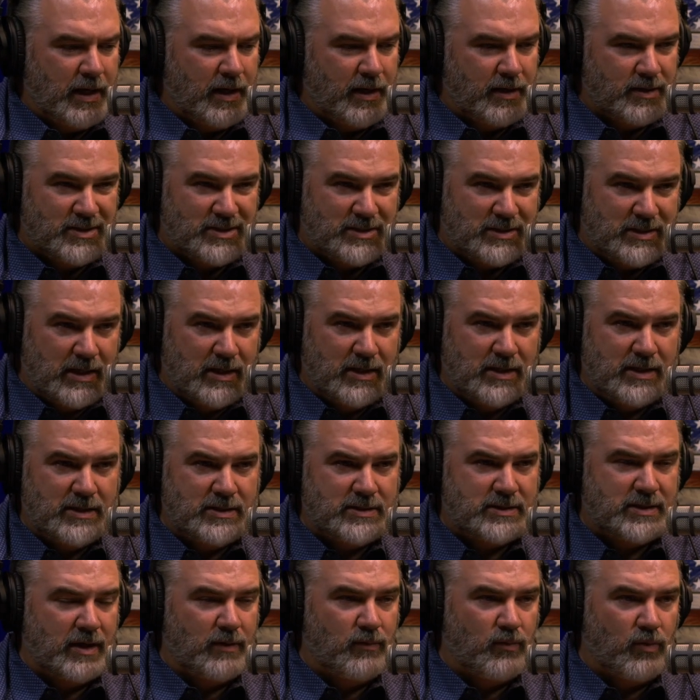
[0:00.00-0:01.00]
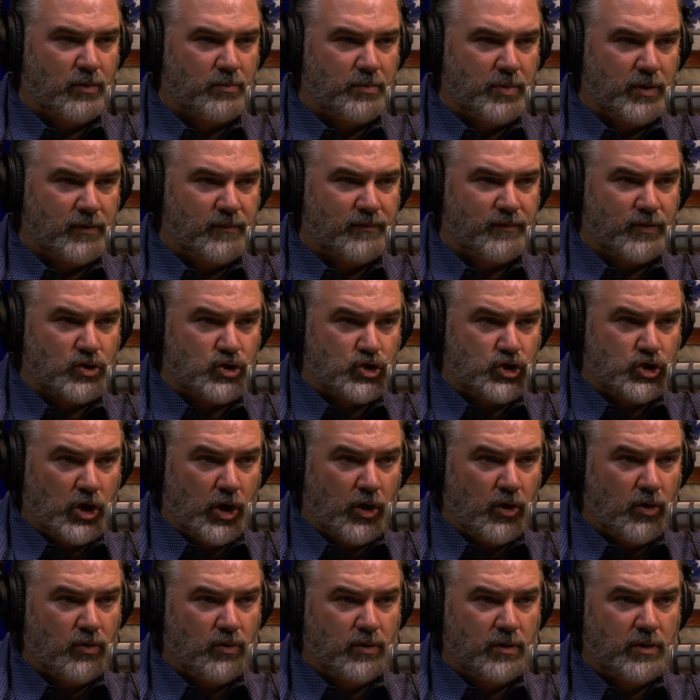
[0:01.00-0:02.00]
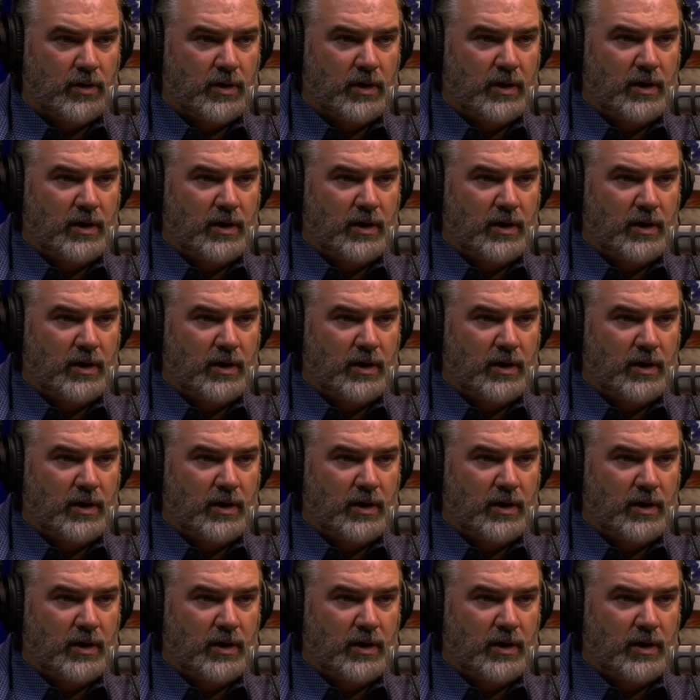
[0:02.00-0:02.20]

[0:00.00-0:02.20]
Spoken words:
cities that were built for show,